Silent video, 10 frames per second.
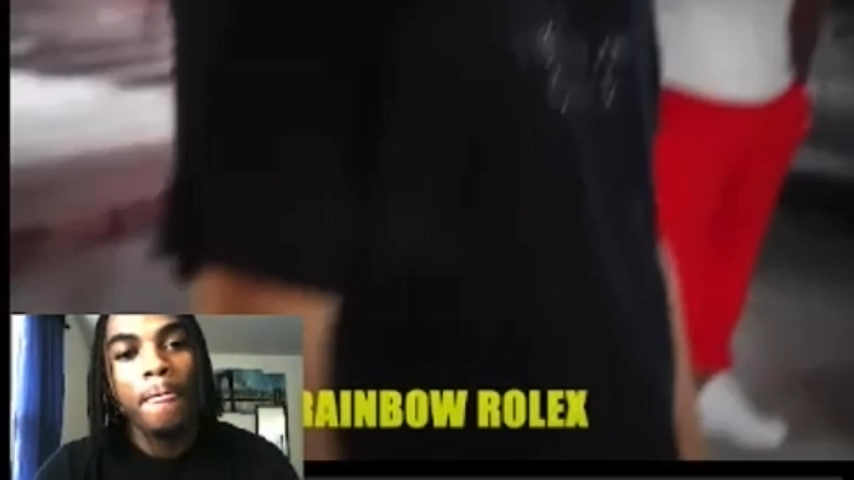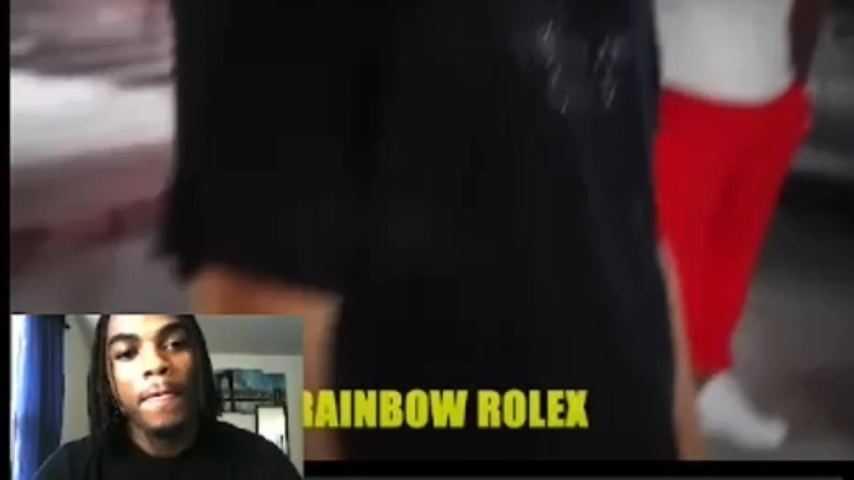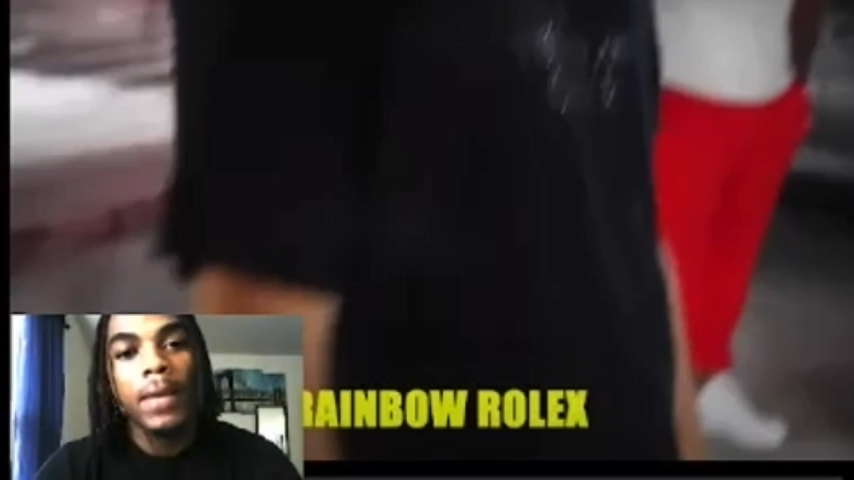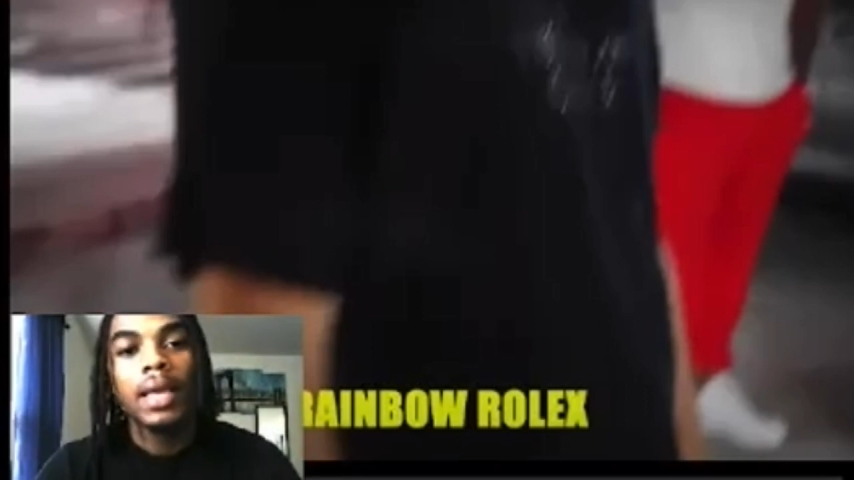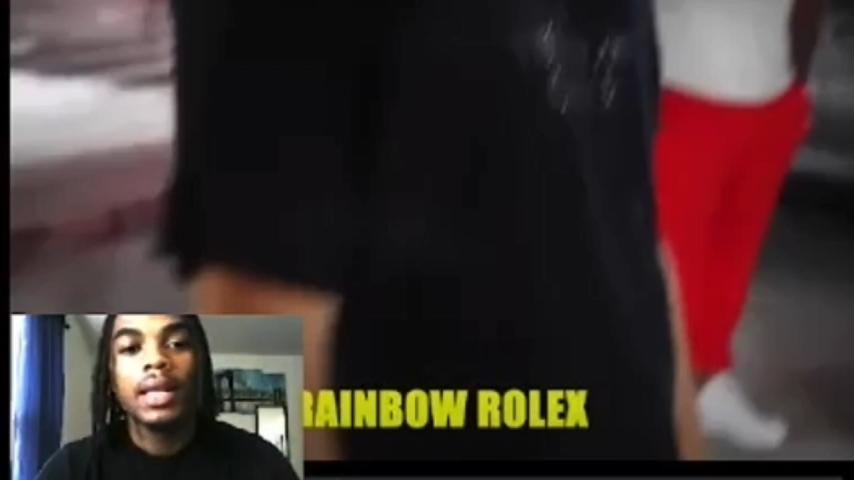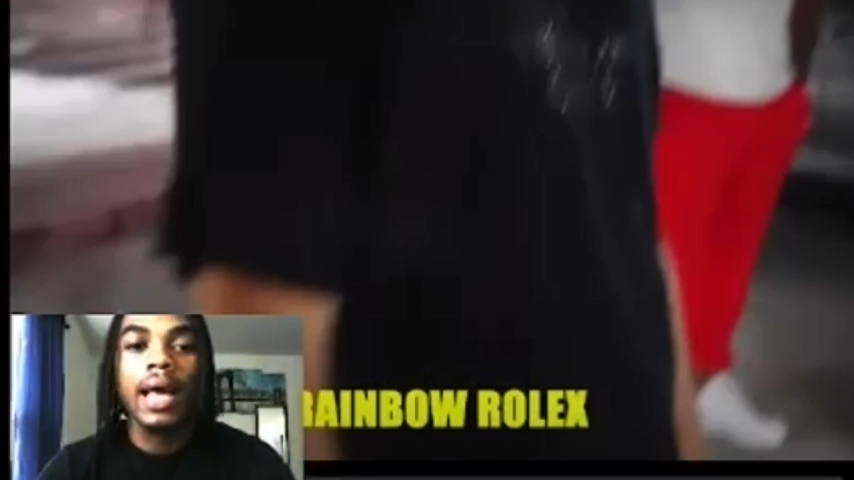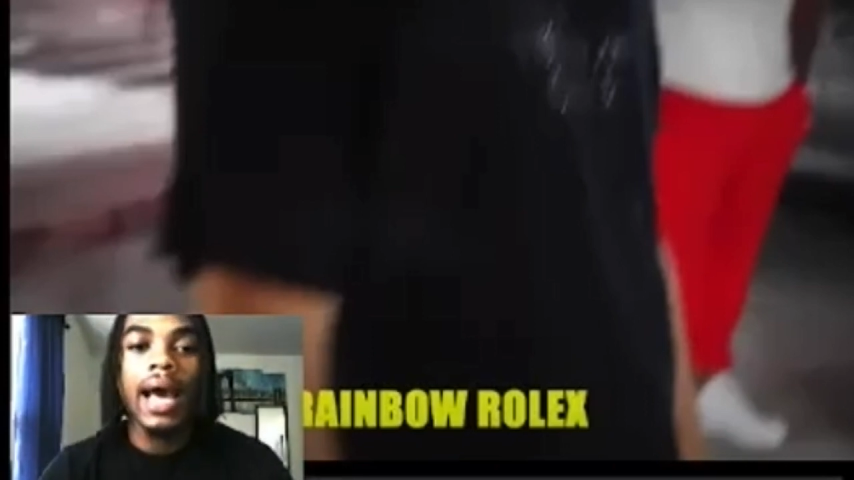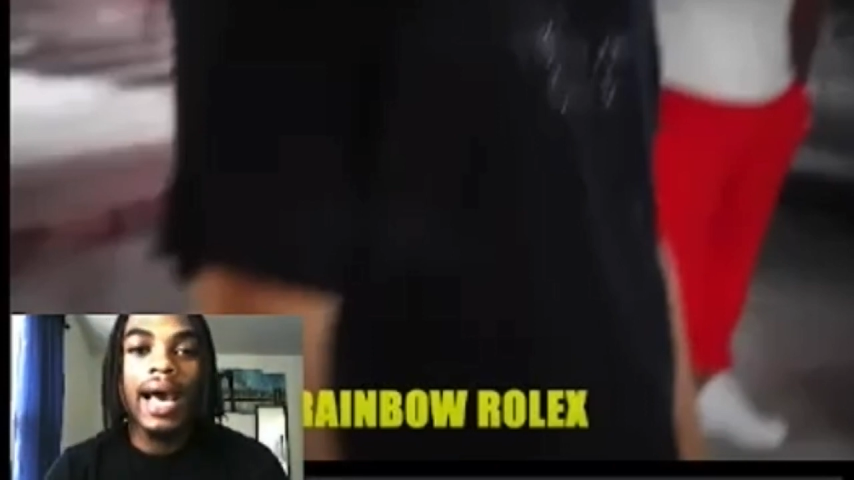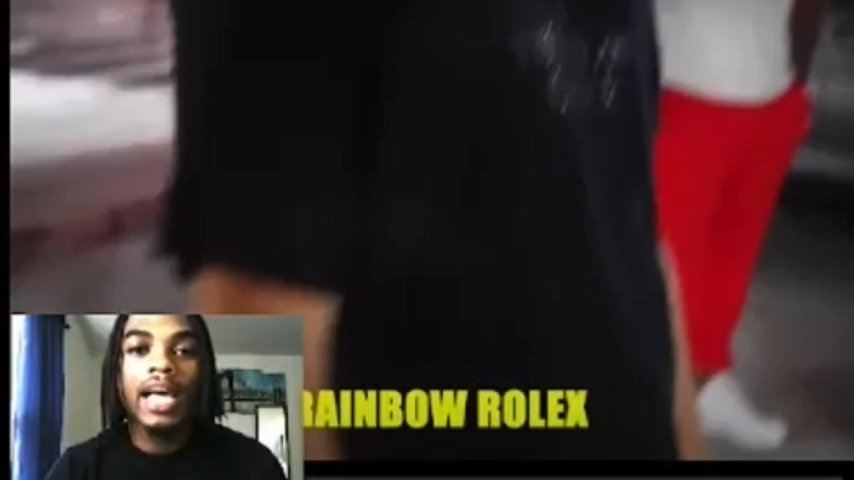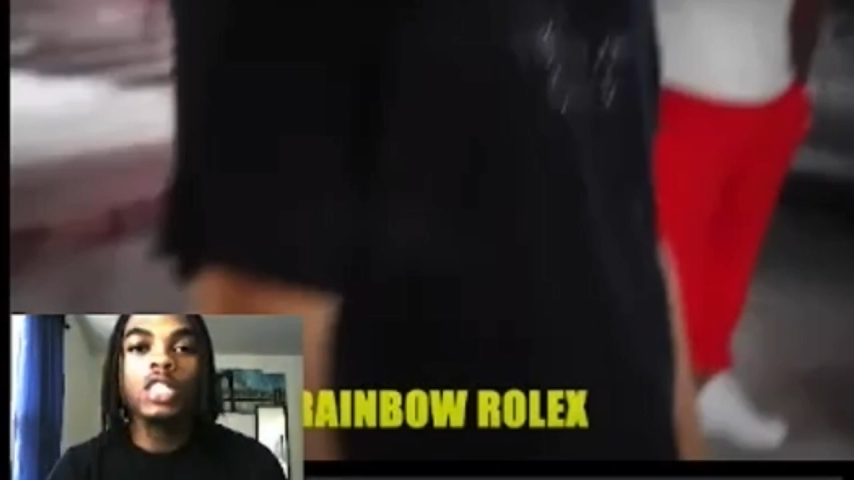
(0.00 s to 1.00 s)
I ain't gonna lie.
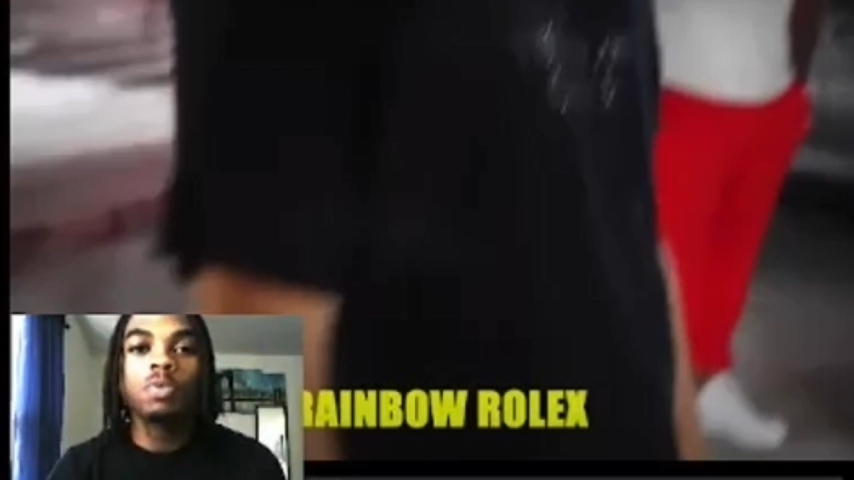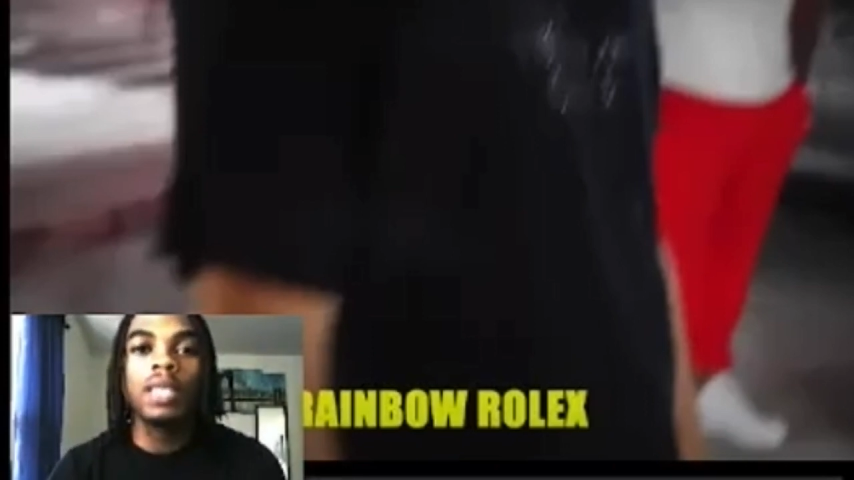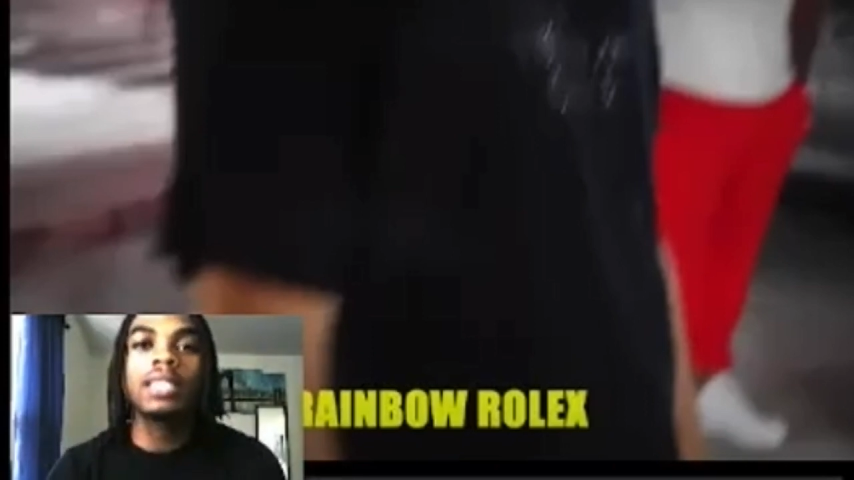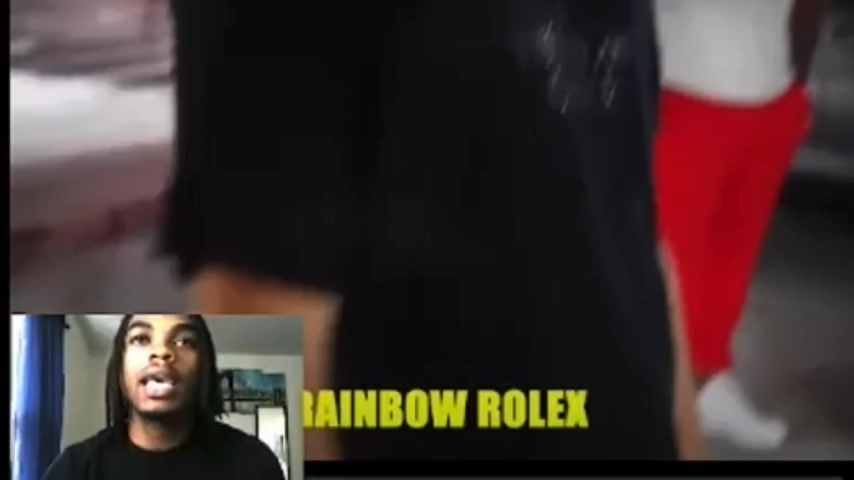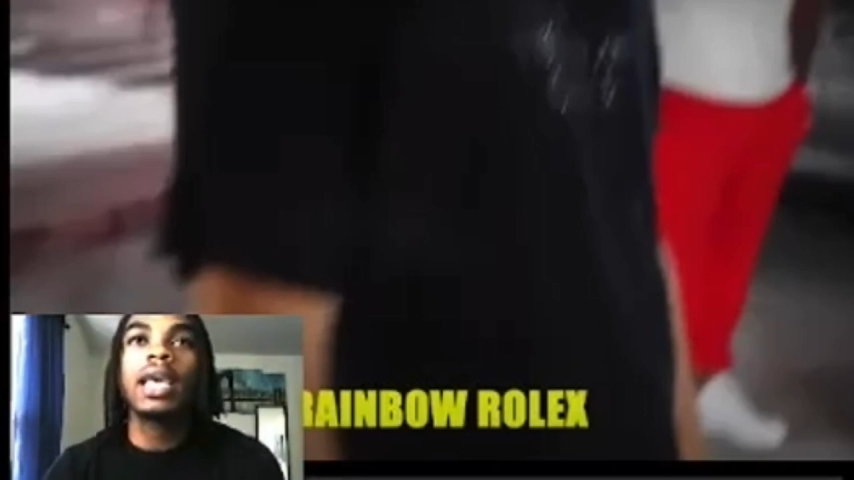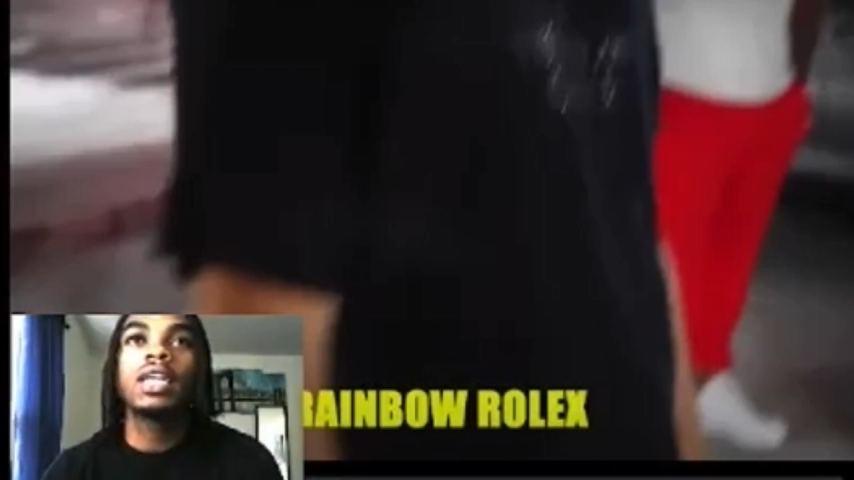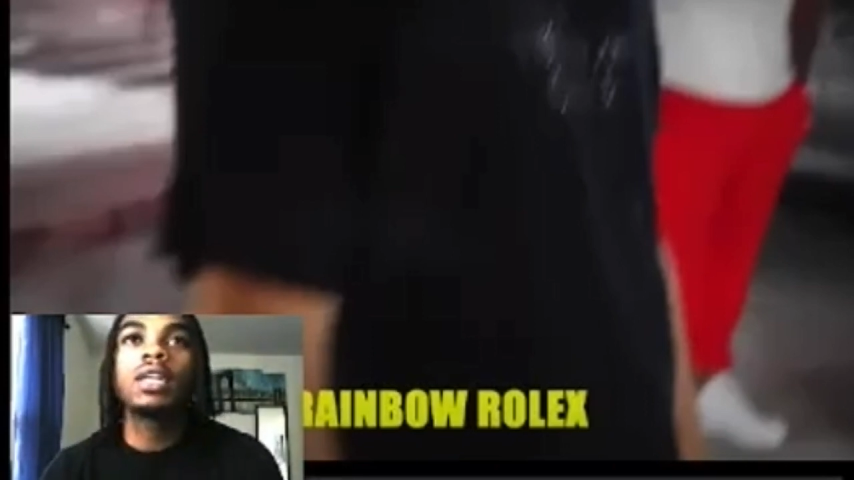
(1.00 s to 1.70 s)
I expect Adin